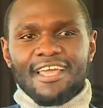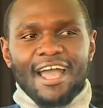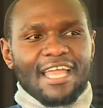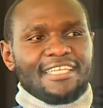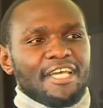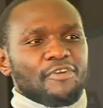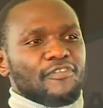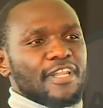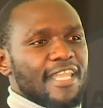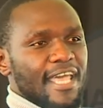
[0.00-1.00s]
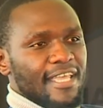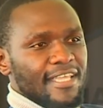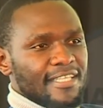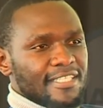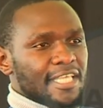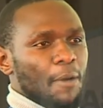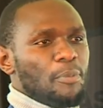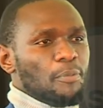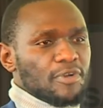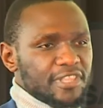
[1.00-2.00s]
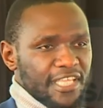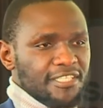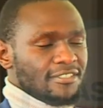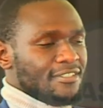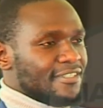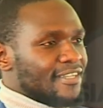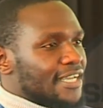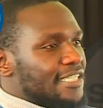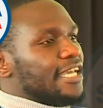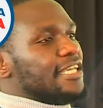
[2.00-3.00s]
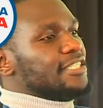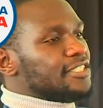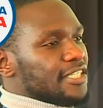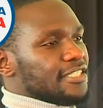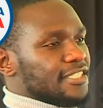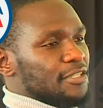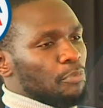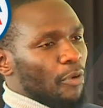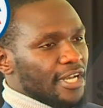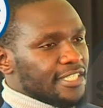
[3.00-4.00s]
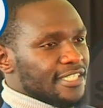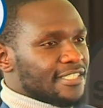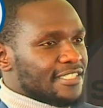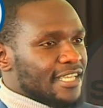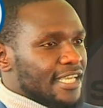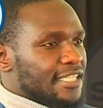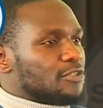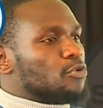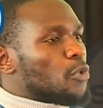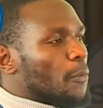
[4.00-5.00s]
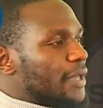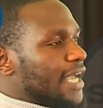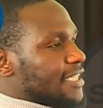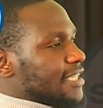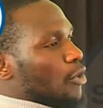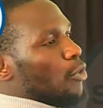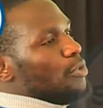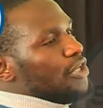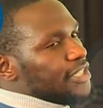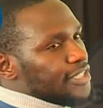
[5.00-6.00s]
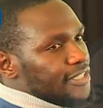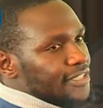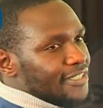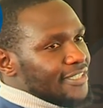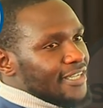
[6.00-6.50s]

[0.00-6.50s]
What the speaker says: at the end of the day, some people think the interest in politics is grouping as a community,